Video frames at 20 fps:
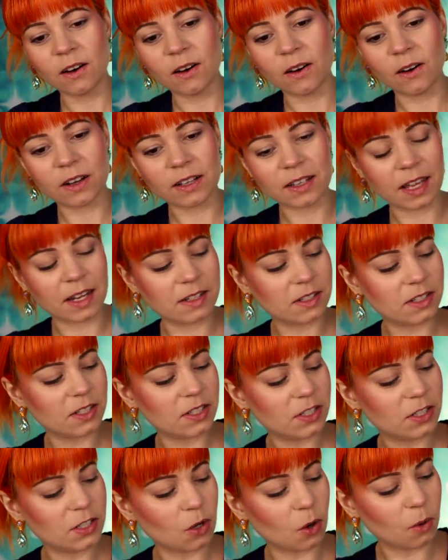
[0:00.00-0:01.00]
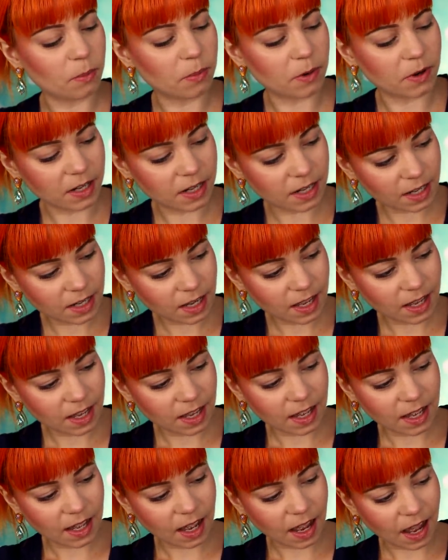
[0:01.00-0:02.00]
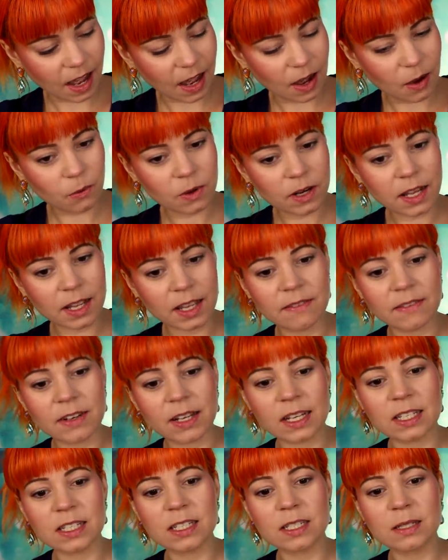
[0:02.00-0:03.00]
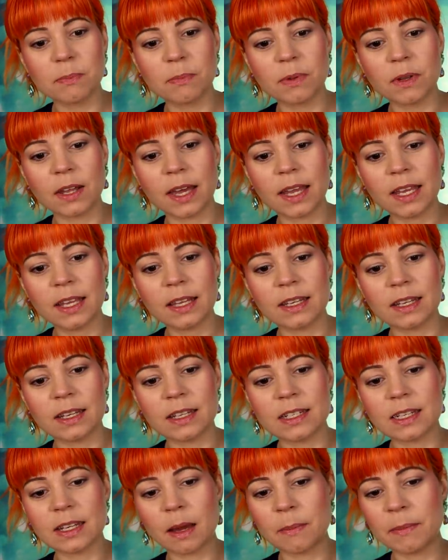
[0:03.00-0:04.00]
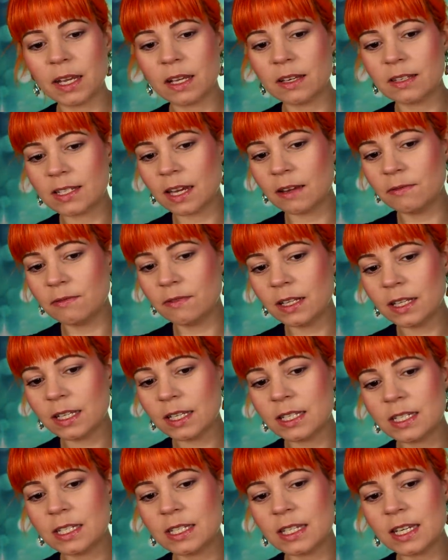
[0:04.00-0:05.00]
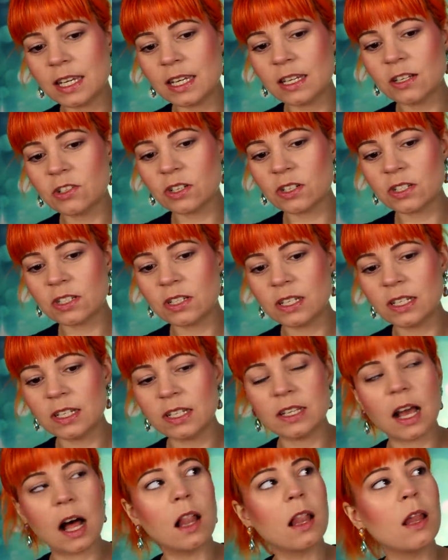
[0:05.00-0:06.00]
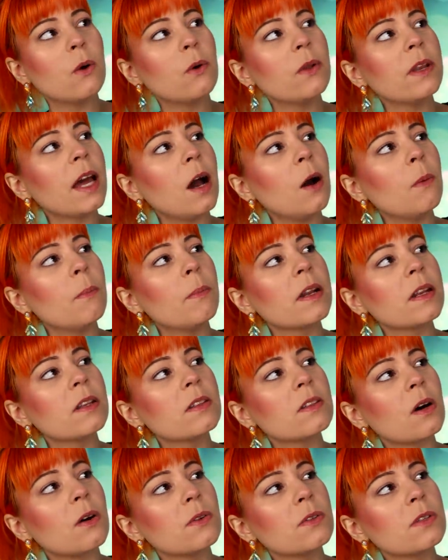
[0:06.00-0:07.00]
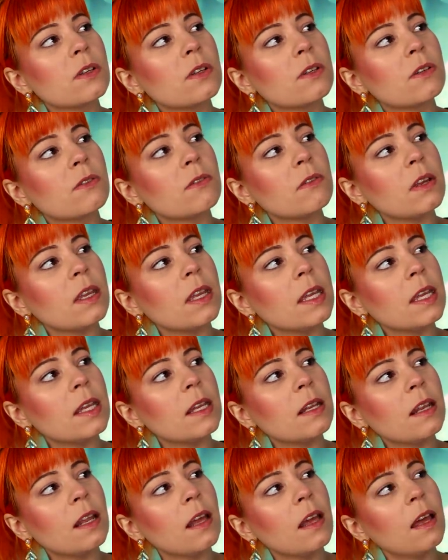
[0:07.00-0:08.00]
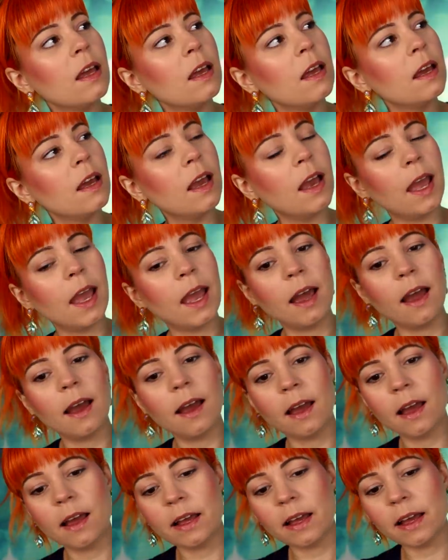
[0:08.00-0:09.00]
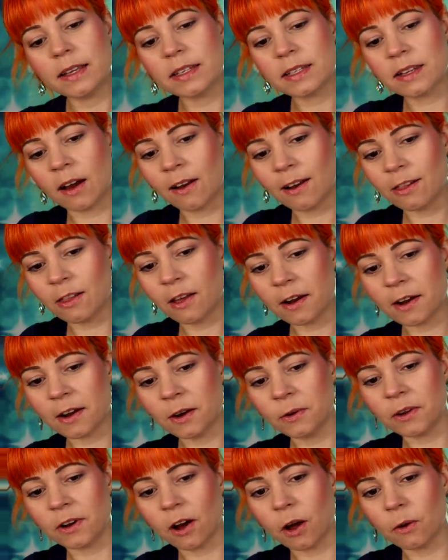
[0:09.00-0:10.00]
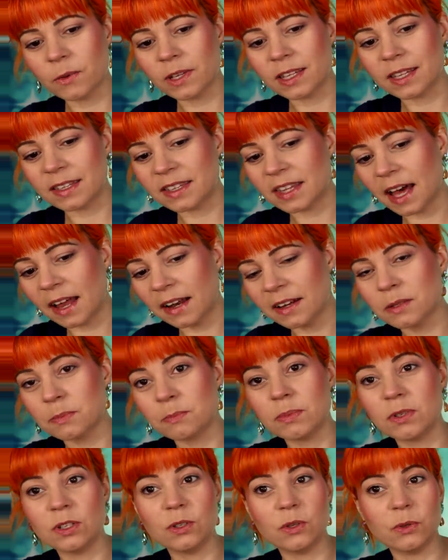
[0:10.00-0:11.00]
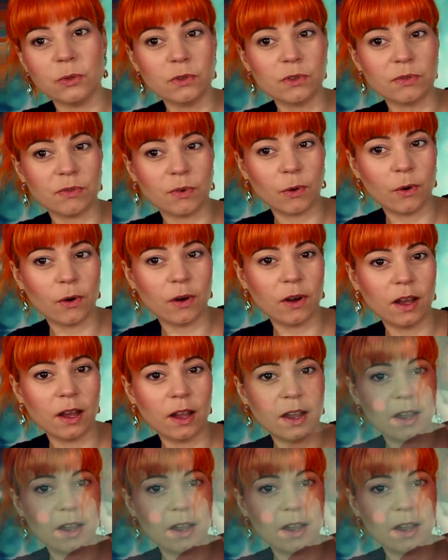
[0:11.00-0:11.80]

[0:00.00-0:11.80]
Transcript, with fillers: Oh, that is so pretty. How would I even explain this? I mean, because I really see just yellow now, but it's also green. It's got a lot going on with it. That is beautiful.